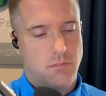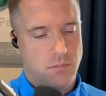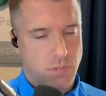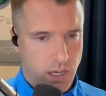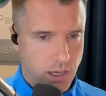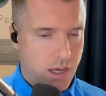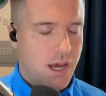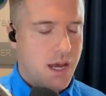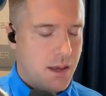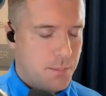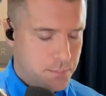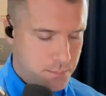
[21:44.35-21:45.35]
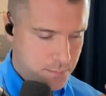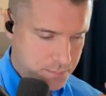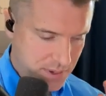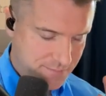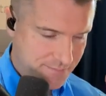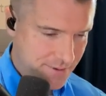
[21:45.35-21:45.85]
Okay?
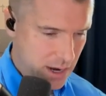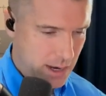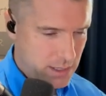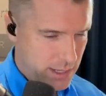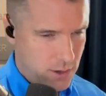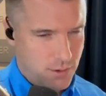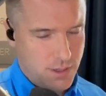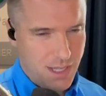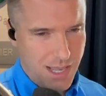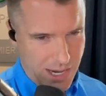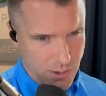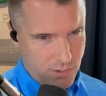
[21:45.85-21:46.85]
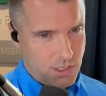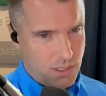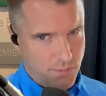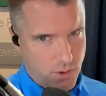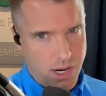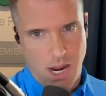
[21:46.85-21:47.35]
Be very clear on the language and the
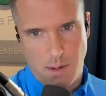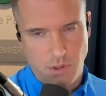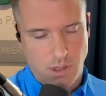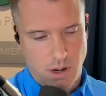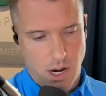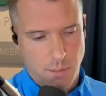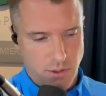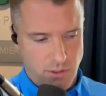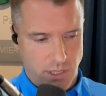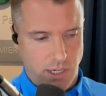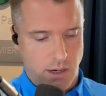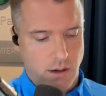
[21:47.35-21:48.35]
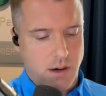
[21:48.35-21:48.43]
vocabulary I'm using here.